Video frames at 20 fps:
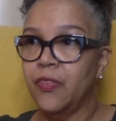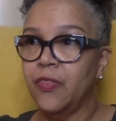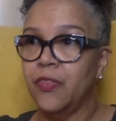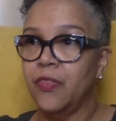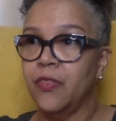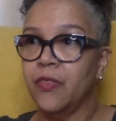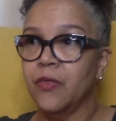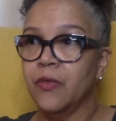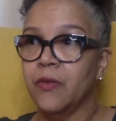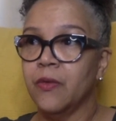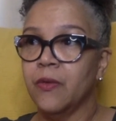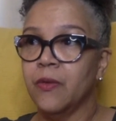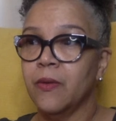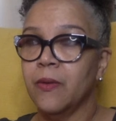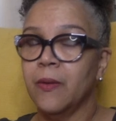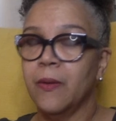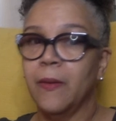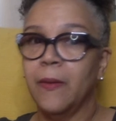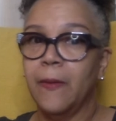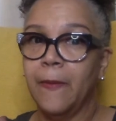
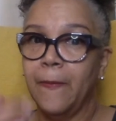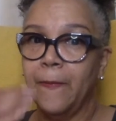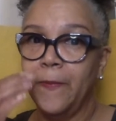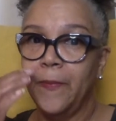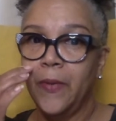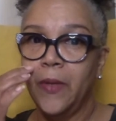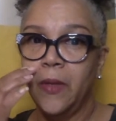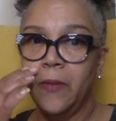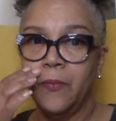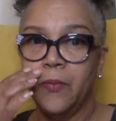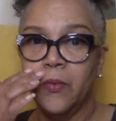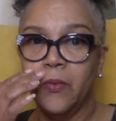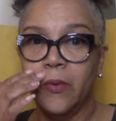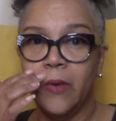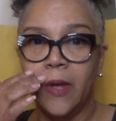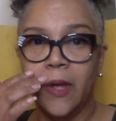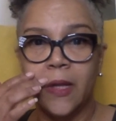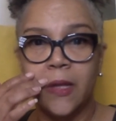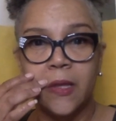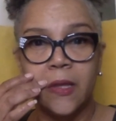The people
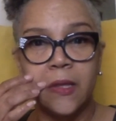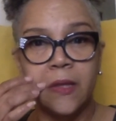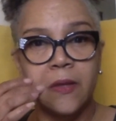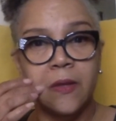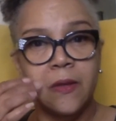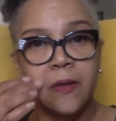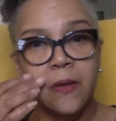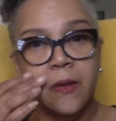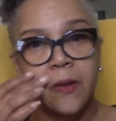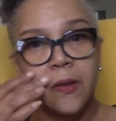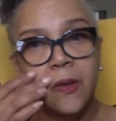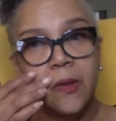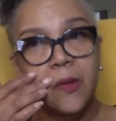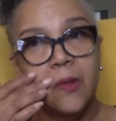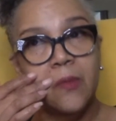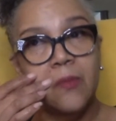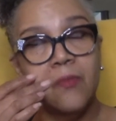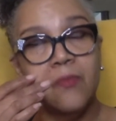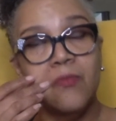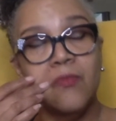at the
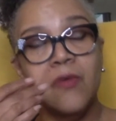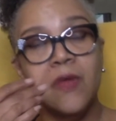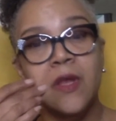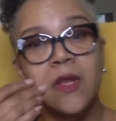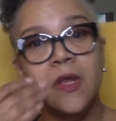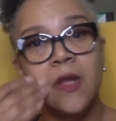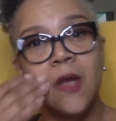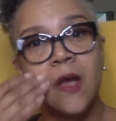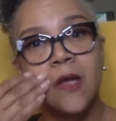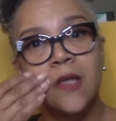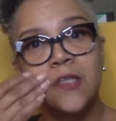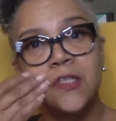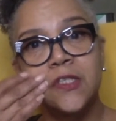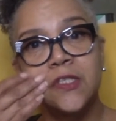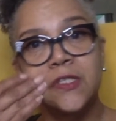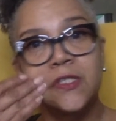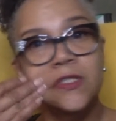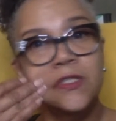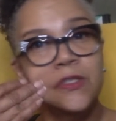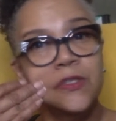radiology
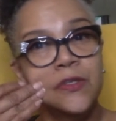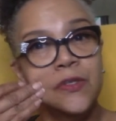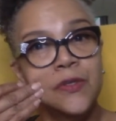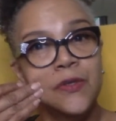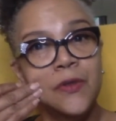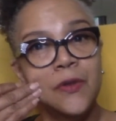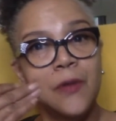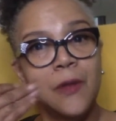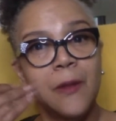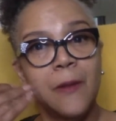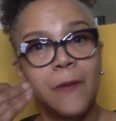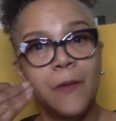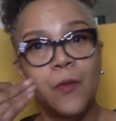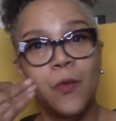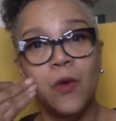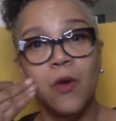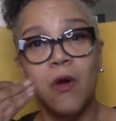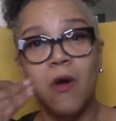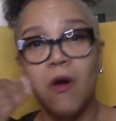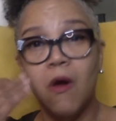center were
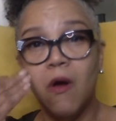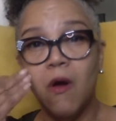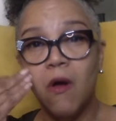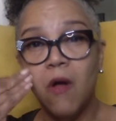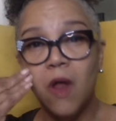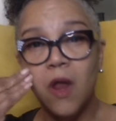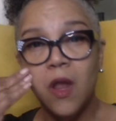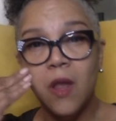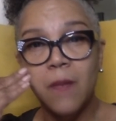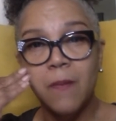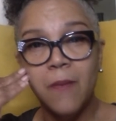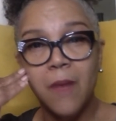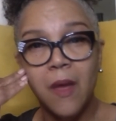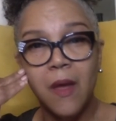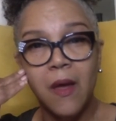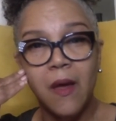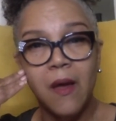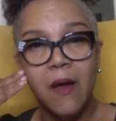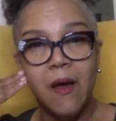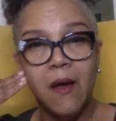calling
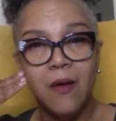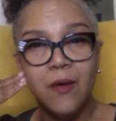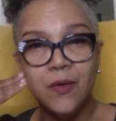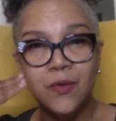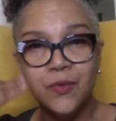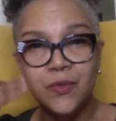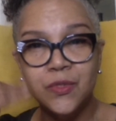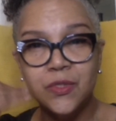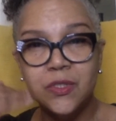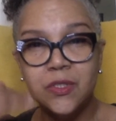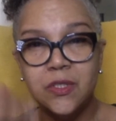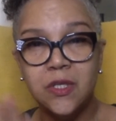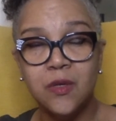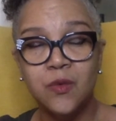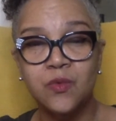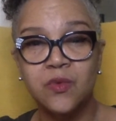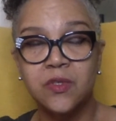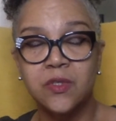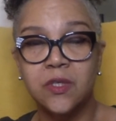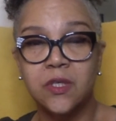my house. They
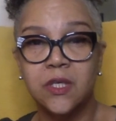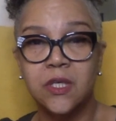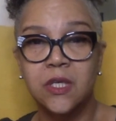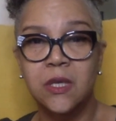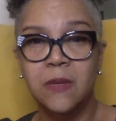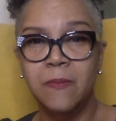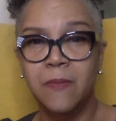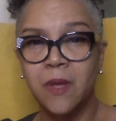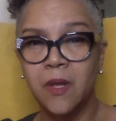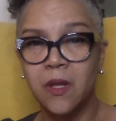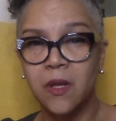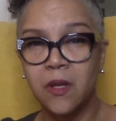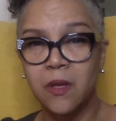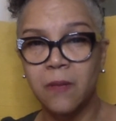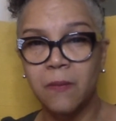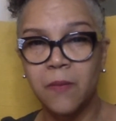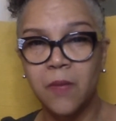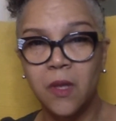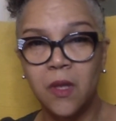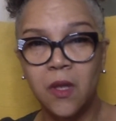were
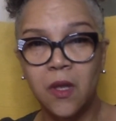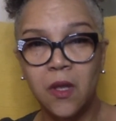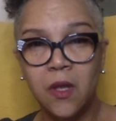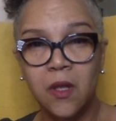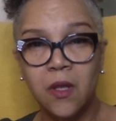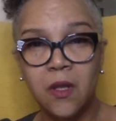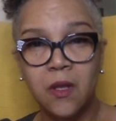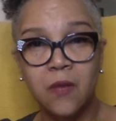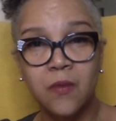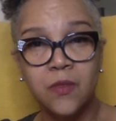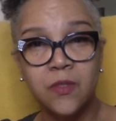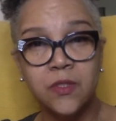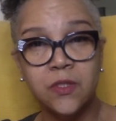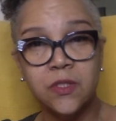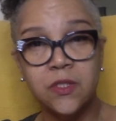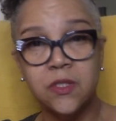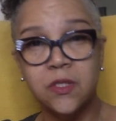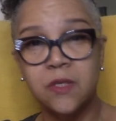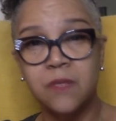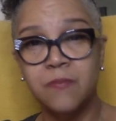emailing me. They were
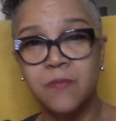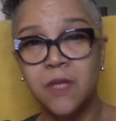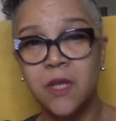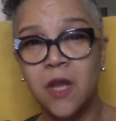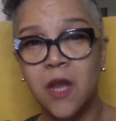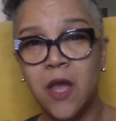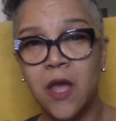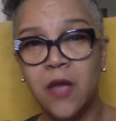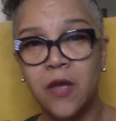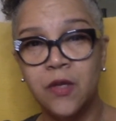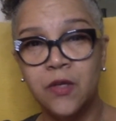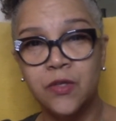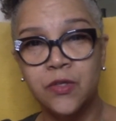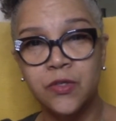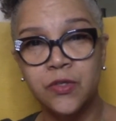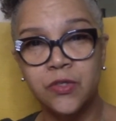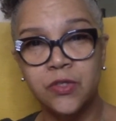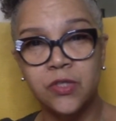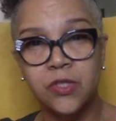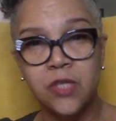sending me
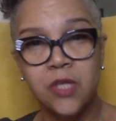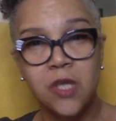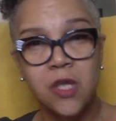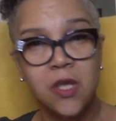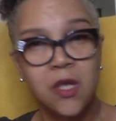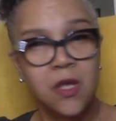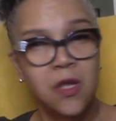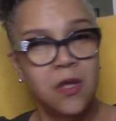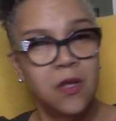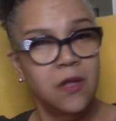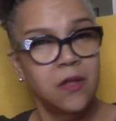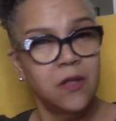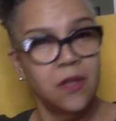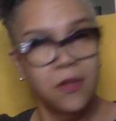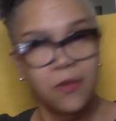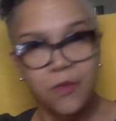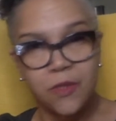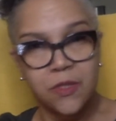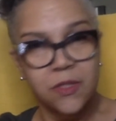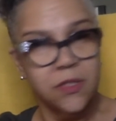letters. They
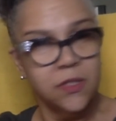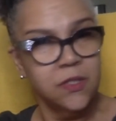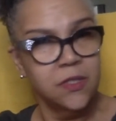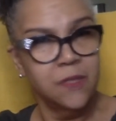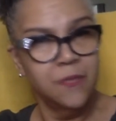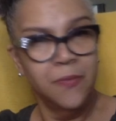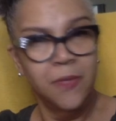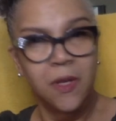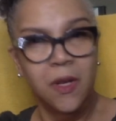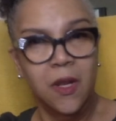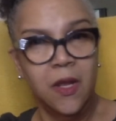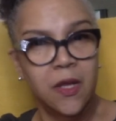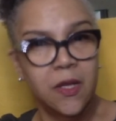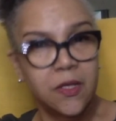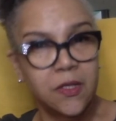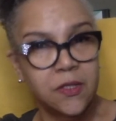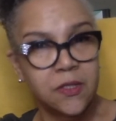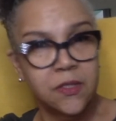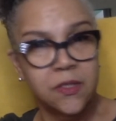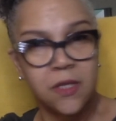were sending me
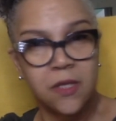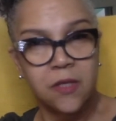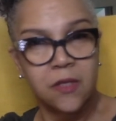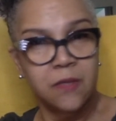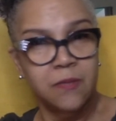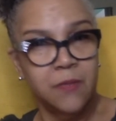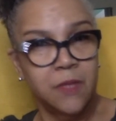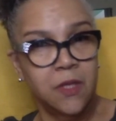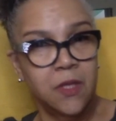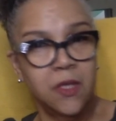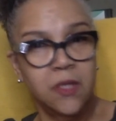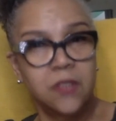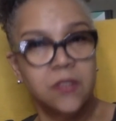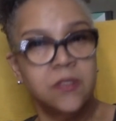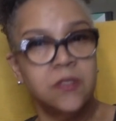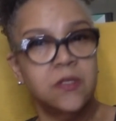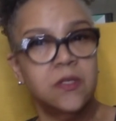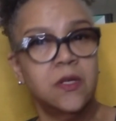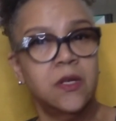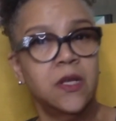letters telling me they
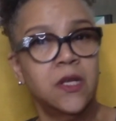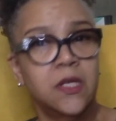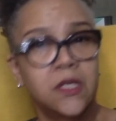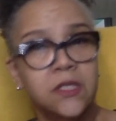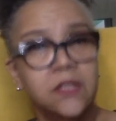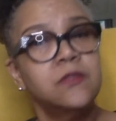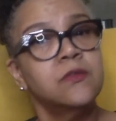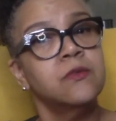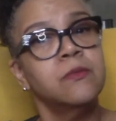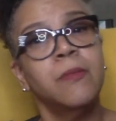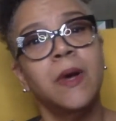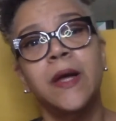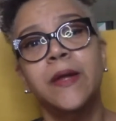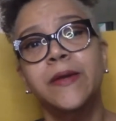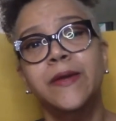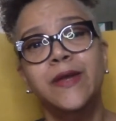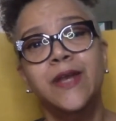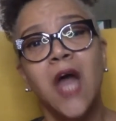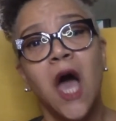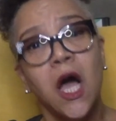sent letters to my
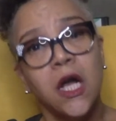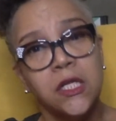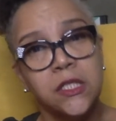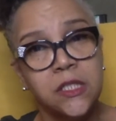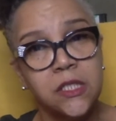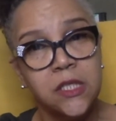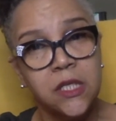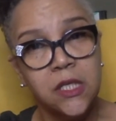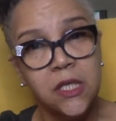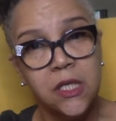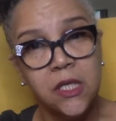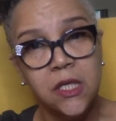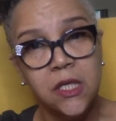doctor